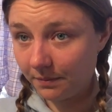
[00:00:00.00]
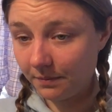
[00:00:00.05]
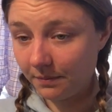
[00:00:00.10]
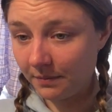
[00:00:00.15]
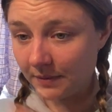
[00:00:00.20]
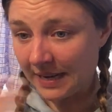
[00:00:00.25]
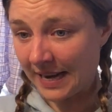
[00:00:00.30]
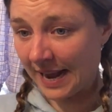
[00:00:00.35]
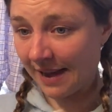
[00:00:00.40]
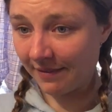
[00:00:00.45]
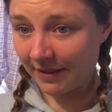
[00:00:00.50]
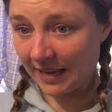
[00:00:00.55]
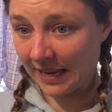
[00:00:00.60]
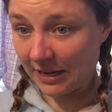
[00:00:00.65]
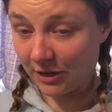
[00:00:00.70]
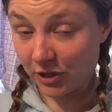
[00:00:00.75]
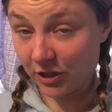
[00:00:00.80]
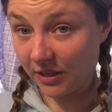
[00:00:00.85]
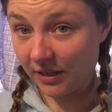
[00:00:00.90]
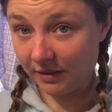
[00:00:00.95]

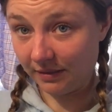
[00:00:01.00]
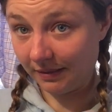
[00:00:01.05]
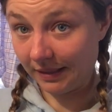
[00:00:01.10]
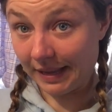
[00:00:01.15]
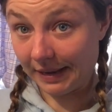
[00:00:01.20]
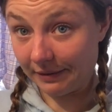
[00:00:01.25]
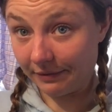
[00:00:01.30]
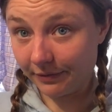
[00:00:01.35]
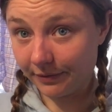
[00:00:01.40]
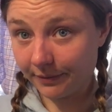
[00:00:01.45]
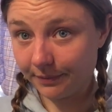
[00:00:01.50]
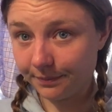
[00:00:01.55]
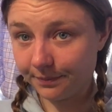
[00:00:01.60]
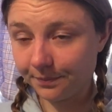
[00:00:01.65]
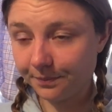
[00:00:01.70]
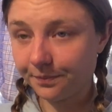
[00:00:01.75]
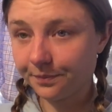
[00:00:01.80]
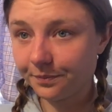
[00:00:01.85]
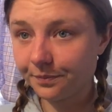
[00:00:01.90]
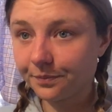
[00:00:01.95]
navigation in life.
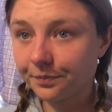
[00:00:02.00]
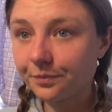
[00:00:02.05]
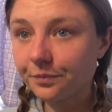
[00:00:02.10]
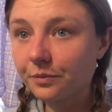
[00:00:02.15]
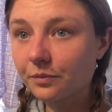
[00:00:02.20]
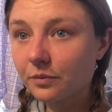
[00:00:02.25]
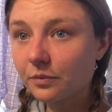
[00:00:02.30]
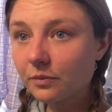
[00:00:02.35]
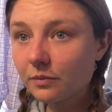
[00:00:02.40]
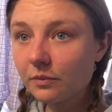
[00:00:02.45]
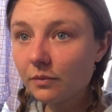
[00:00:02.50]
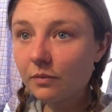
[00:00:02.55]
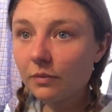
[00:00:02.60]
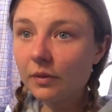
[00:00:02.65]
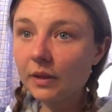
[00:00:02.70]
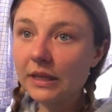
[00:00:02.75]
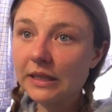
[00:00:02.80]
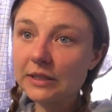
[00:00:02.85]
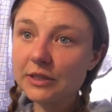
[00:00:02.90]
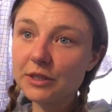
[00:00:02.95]

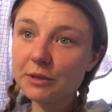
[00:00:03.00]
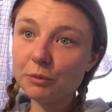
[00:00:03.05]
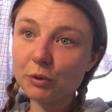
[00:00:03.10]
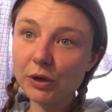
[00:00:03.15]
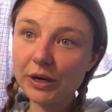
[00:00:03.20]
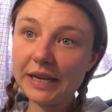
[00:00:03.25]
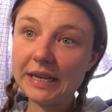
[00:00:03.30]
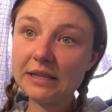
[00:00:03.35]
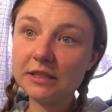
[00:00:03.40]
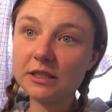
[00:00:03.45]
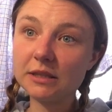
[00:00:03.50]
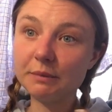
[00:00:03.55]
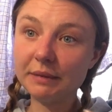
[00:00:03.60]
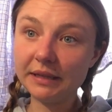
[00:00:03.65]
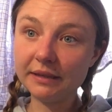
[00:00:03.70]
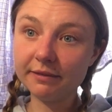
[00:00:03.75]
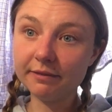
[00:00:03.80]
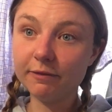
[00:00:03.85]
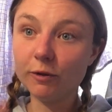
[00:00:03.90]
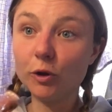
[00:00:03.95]
It's the more
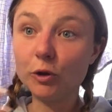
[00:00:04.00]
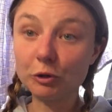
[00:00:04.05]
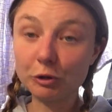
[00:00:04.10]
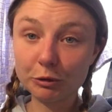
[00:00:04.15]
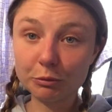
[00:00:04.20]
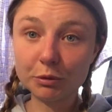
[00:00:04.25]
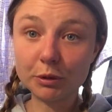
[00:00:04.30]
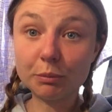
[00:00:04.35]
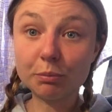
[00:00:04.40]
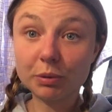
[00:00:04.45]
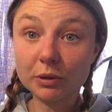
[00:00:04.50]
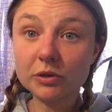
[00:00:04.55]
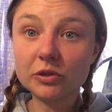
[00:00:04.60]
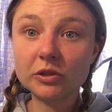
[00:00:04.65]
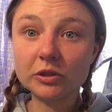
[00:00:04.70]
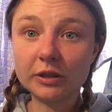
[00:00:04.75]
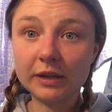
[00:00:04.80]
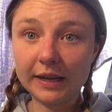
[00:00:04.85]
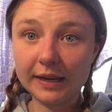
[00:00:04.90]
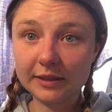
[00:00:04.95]
intimate, vulnerable,
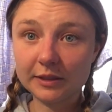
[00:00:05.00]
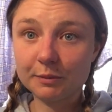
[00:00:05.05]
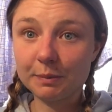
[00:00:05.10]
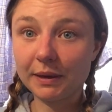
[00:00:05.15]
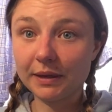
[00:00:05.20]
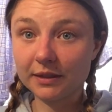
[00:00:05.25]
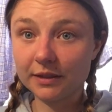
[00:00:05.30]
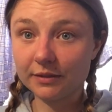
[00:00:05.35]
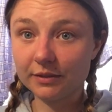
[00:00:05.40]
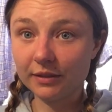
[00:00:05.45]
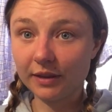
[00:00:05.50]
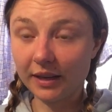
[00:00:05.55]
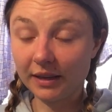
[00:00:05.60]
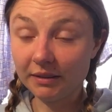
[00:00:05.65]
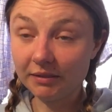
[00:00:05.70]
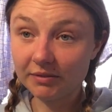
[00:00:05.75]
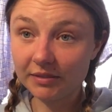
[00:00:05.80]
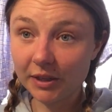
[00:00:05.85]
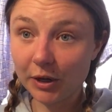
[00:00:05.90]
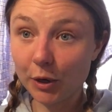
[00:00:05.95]
personal aspect of like,
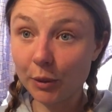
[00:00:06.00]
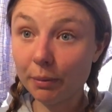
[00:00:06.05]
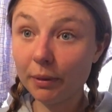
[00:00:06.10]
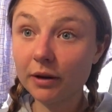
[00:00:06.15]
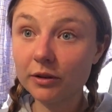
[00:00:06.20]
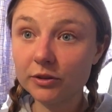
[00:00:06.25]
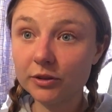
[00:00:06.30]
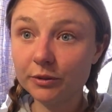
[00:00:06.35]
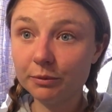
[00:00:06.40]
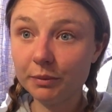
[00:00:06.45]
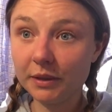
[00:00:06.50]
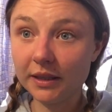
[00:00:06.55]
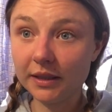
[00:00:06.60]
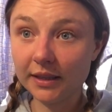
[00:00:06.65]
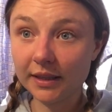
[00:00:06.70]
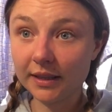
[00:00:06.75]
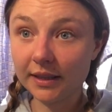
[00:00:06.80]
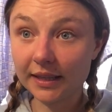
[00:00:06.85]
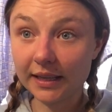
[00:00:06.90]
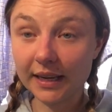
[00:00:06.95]
there are parts of me
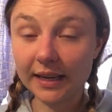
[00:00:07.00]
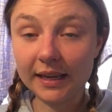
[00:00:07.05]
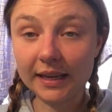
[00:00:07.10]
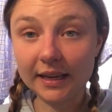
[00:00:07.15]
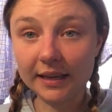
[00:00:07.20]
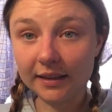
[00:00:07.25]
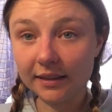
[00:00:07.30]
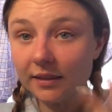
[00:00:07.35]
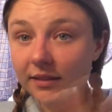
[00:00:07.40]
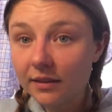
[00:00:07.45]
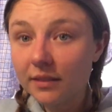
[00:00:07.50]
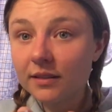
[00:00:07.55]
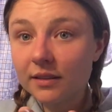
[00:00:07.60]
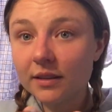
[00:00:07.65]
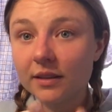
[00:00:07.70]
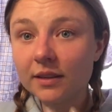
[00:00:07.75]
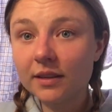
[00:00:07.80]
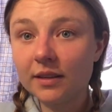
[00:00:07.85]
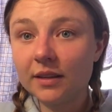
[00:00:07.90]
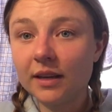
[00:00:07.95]
that like I can't,
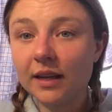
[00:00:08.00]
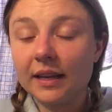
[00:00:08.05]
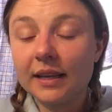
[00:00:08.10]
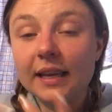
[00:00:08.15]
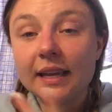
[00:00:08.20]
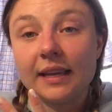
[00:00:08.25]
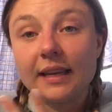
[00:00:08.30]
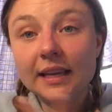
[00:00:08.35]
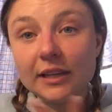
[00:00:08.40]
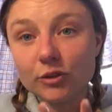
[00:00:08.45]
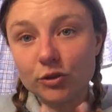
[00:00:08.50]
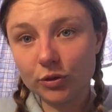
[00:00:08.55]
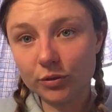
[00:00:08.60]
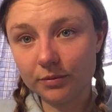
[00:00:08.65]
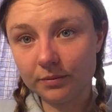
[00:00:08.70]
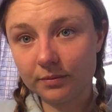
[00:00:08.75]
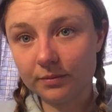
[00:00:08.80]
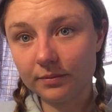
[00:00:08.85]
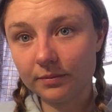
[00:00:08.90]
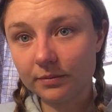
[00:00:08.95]
I can't get to.
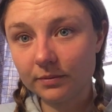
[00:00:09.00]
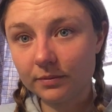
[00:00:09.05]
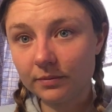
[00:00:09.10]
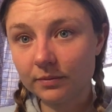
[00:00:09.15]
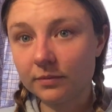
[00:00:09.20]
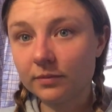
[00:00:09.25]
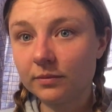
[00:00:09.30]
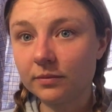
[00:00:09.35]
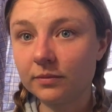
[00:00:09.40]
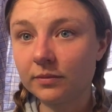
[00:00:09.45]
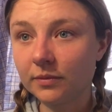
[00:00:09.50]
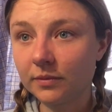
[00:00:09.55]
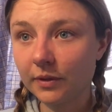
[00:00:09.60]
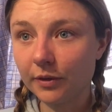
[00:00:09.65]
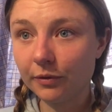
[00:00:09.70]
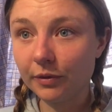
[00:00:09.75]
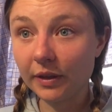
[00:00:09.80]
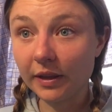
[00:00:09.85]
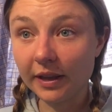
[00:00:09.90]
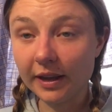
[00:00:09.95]
I
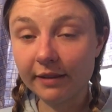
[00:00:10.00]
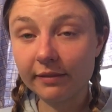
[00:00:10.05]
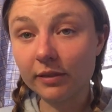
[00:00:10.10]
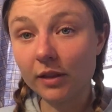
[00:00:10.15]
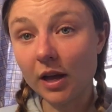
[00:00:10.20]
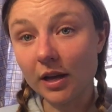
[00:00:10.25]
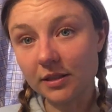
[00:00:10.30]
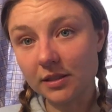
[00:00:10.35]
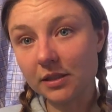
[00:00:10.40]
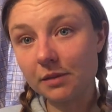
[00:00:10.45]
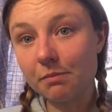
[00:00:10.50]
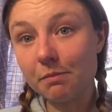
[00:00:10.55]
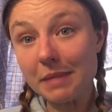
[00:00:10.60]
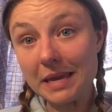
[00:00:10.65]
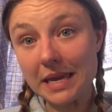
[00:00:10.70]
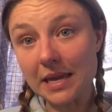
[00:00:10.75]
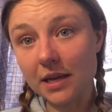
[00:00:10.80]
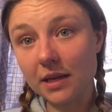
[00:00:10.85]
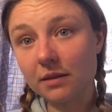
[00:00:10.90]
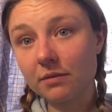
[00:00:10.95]
feel like I've lost
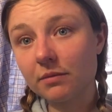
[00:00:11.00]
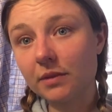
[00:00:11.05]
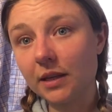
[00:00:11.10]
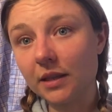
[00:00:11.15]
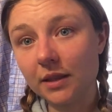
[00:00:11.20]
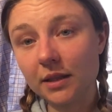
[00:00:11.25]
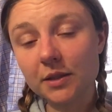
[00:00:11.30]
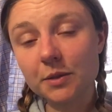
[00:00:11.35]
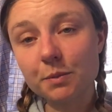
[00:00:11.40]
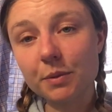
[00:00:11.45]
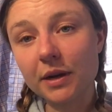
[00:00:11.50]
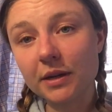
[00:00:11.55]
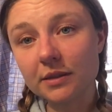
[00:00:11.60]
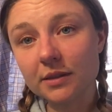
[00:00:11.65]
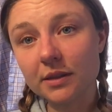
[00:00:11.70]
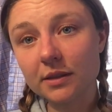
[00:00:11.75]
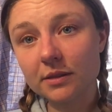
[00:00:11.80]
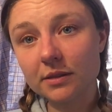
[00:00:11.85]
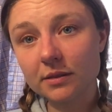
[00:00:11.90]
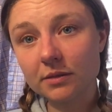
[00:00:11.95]
me in this
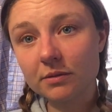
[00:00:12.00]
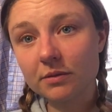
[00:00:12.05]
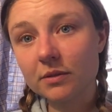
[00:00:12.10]
process.